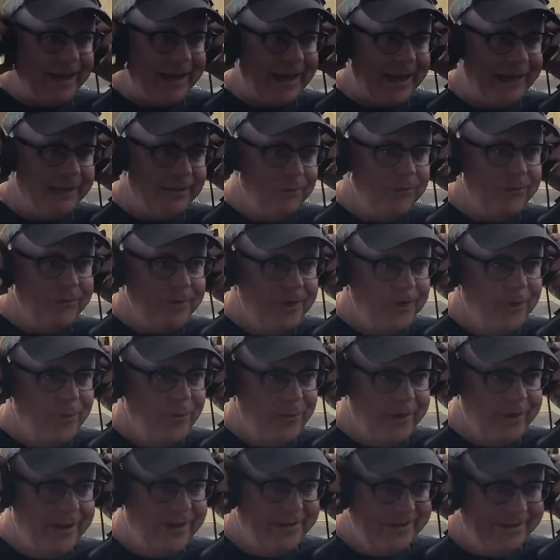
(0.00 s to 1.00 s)
I don't
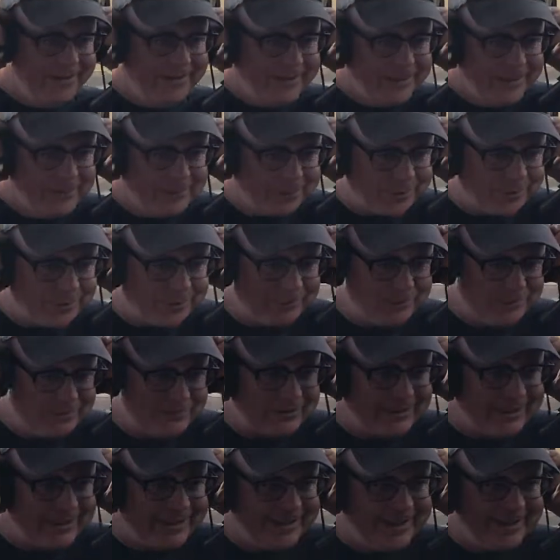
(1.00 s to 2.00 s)
know them
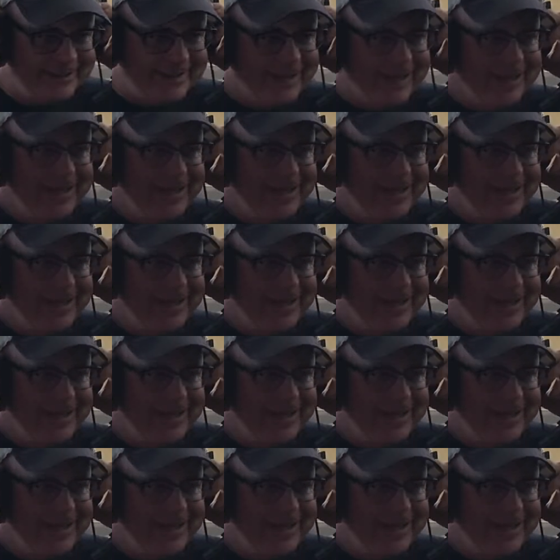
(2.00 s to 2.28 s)
personally,